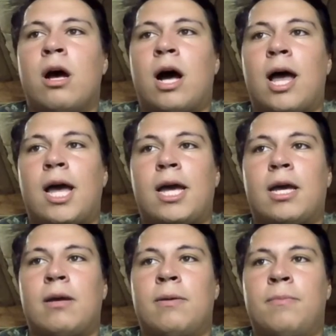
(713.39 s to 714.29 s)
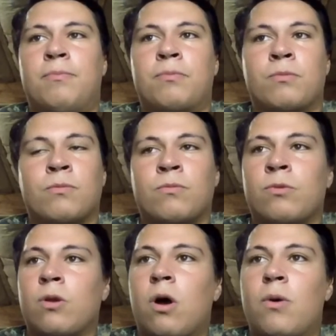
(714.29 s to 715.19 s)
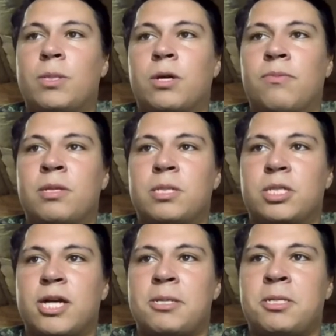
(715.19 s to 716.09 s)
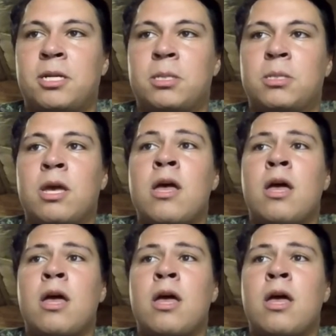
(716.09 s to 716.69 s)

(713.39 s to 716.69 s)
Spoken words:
I am always open to suggestions